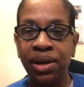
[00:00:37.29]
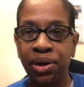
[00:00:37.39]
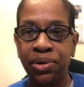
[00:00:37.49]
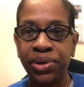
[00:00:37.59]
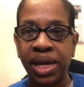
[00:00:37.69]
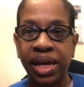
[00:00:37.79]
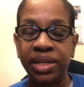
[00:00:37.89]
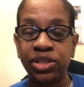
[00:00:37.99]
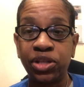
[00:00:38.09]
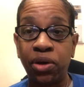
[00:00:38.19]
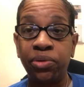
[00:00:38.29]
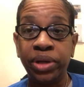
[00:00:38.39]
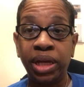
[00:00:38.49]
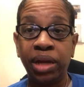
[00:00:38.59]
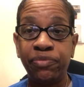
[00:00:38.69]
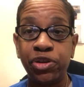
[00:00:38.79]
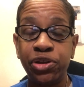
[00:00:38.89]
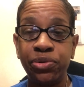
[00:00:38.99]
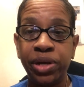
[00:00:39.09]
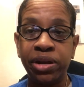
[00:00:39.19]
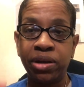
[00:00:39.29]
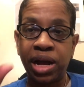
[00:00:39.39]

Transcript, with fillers: Okay, so if you're new here,